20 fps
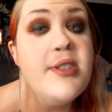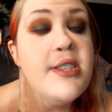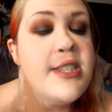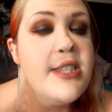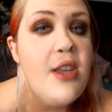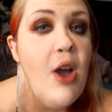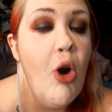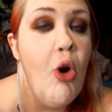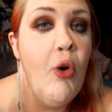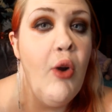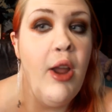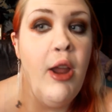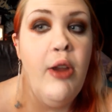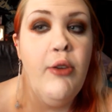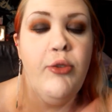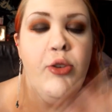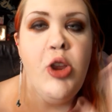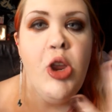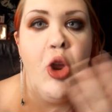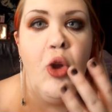so
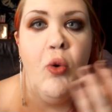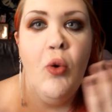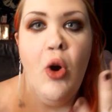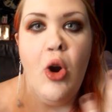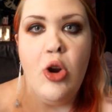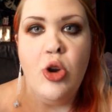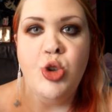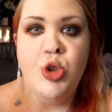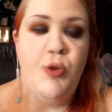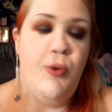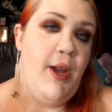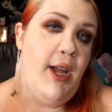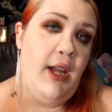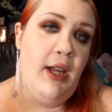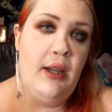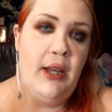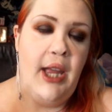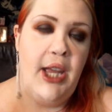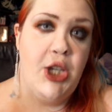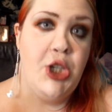if you are
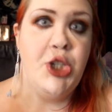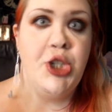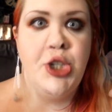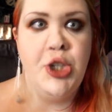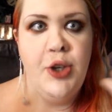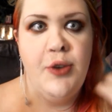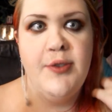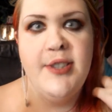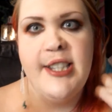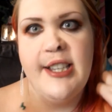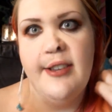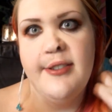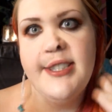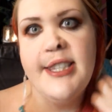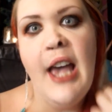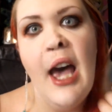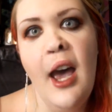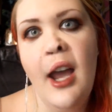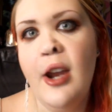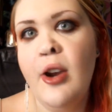doing like shoots
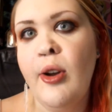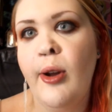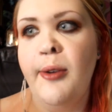outside,